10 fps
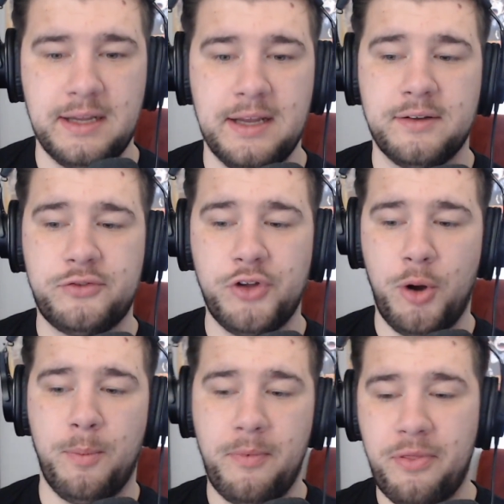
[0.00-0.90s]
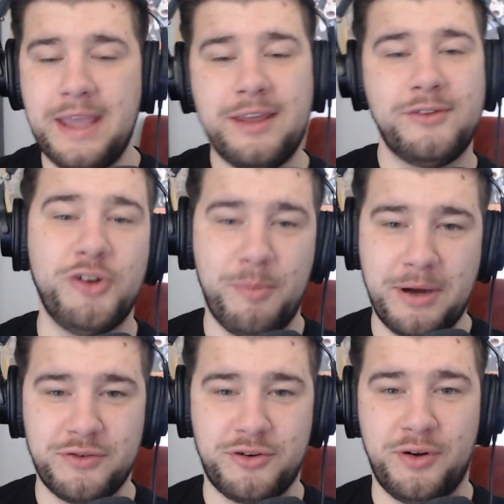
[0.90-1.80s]
So thank you so
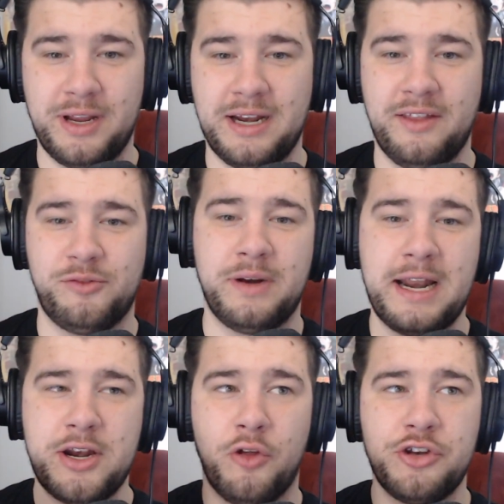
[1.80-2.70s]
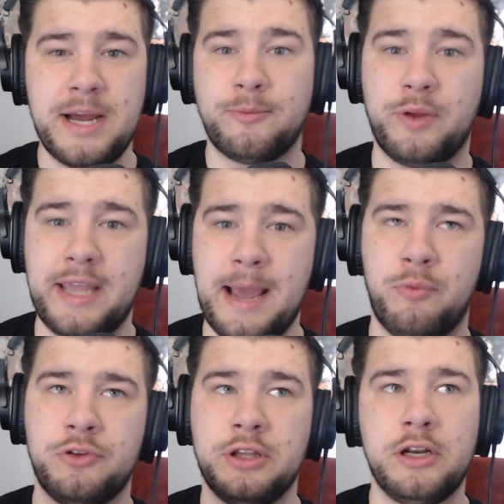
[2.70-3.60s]
much for tuning in this one. I know the chapter recap
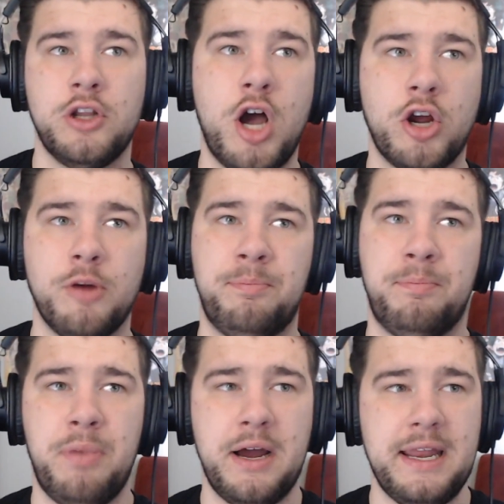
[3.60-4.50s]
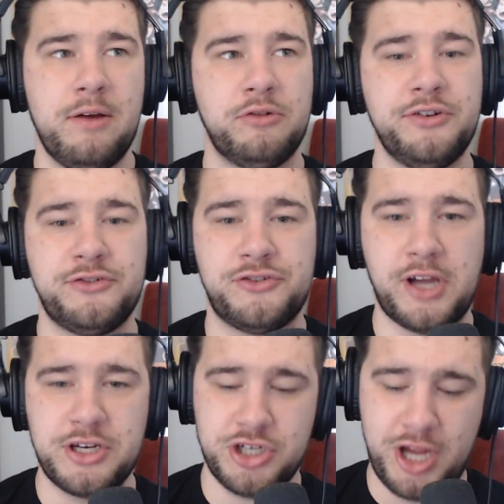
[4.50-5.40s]
was a little longer, but it was just
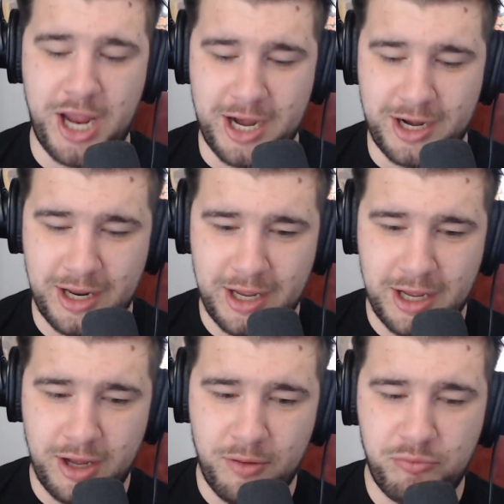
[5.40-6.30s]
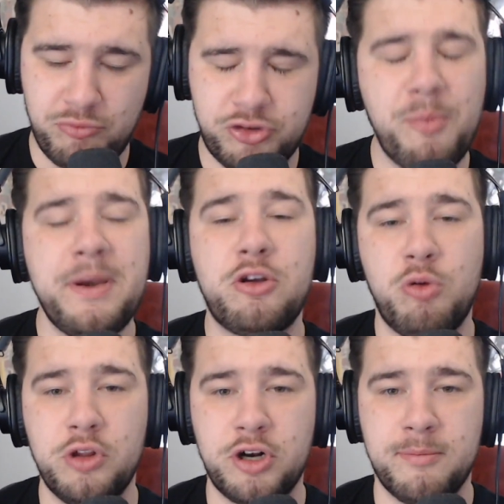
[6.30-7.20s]
so many
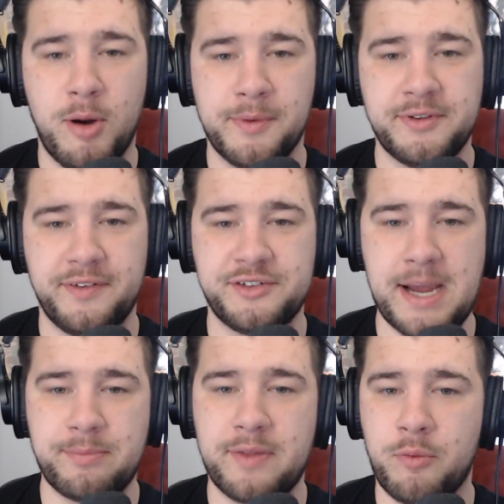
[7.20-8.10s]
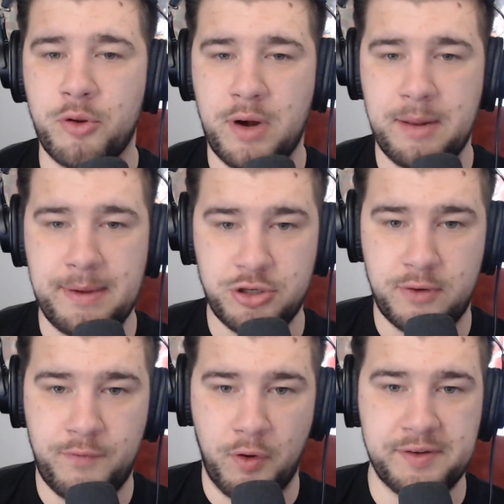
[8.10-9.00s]
cool little moments in this chapter that I really want to make sure to
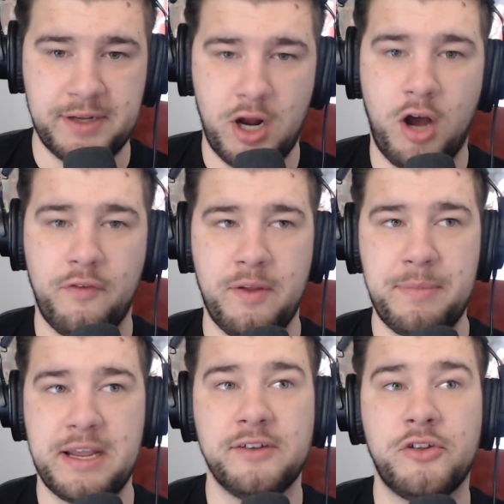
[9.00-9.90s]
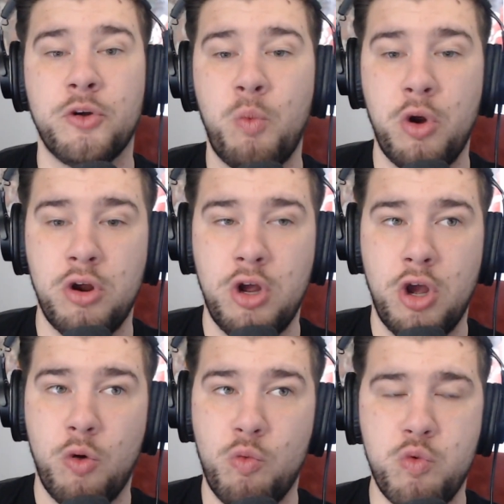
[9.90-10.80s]
focus on all of them, because there were
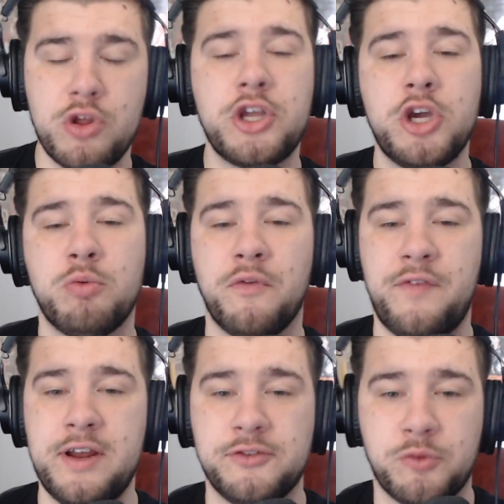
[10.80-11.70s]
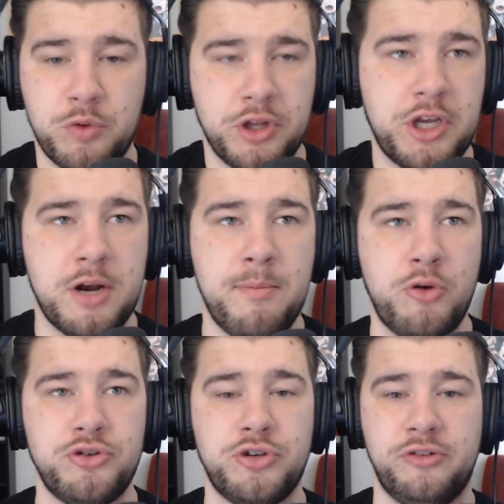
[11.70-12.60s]
really good reveals and really good
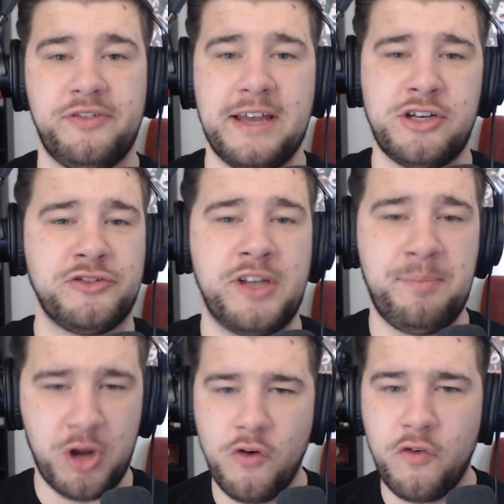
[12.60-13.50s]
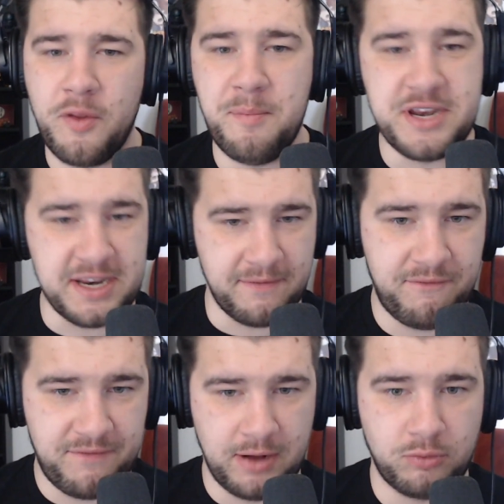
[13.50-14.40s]
emotions that just skipping them didn't
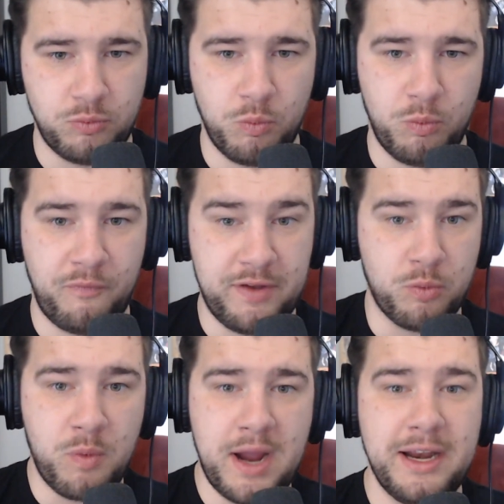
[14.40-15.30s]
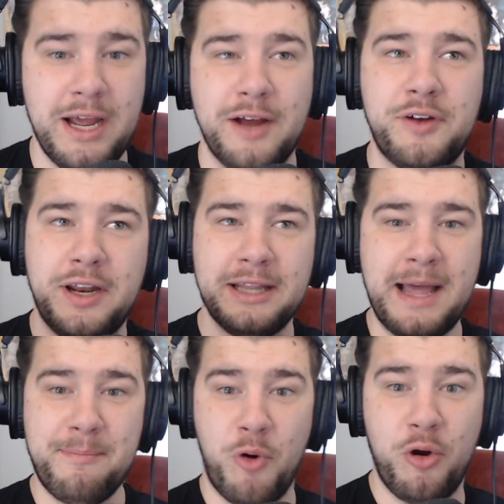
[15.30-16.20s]
feel right. So I did a
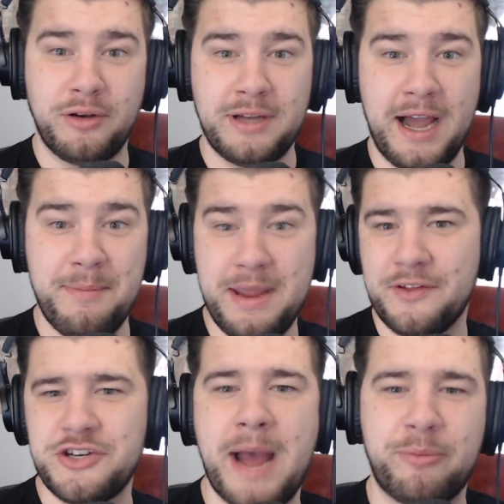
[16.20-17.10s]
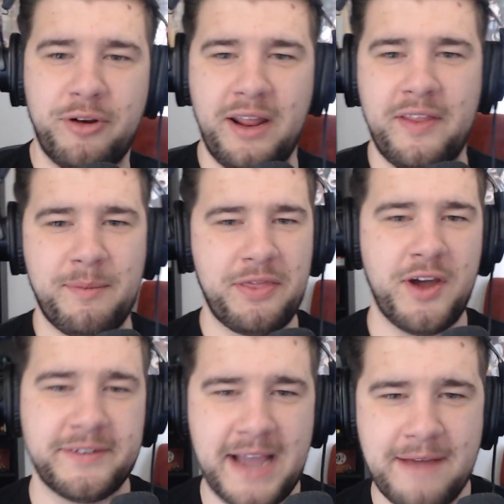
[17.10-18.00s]
lot more time in the chapter today than my
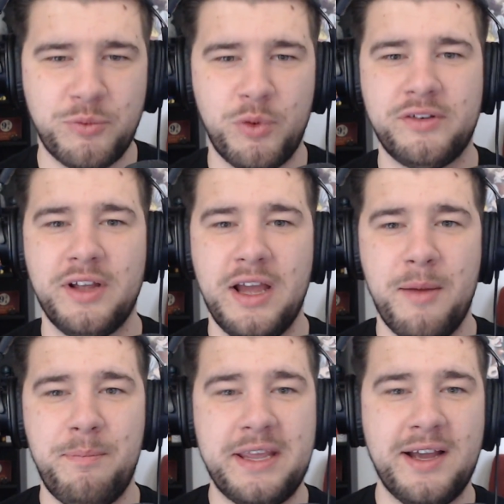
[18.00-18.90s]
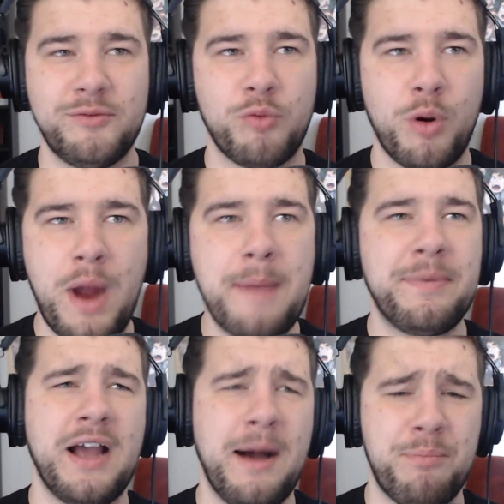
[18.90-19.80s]
thoughts afterwards, because we're
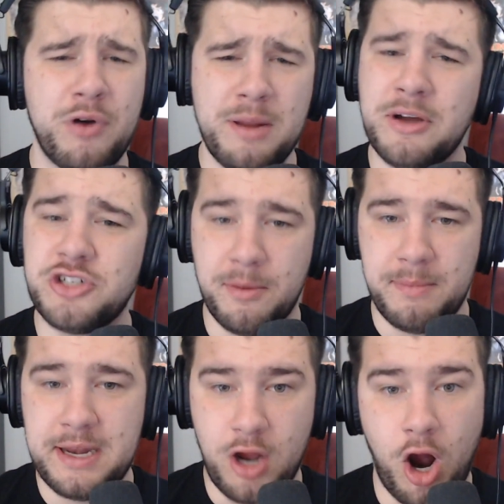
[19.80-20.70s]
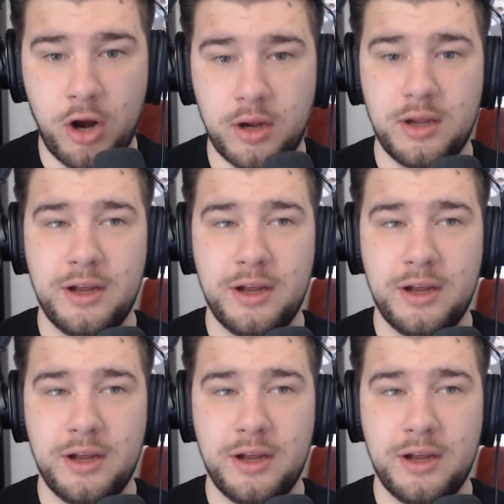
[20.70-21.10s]
wrapping up pretty much a mini arc.